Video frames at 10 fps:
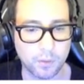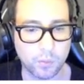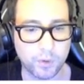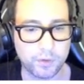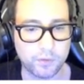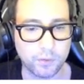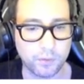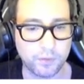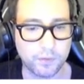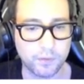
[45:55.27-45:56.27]
we
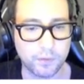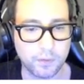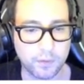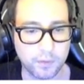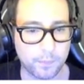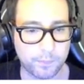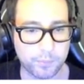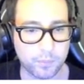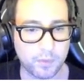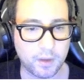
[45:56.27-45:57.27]
choose
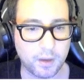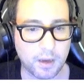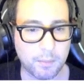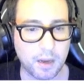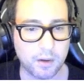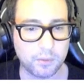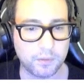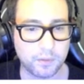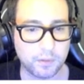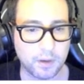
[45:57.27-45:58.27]
the
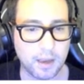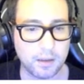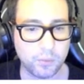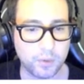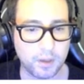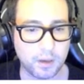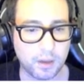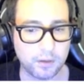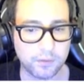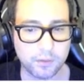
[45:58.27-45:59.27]
amount, and we
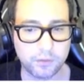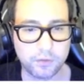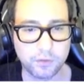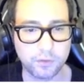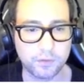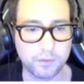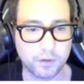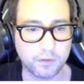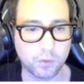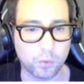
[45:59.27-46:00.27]
also choose the
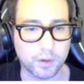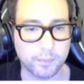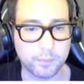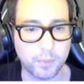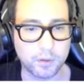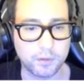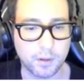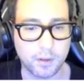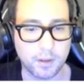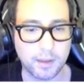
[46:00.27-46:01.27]
token. But
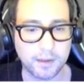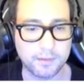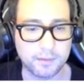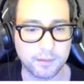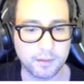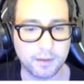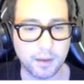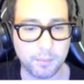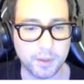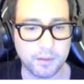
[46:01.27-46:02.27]
let's
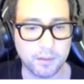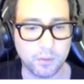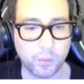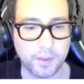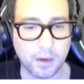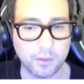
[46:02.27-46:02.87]
keep it without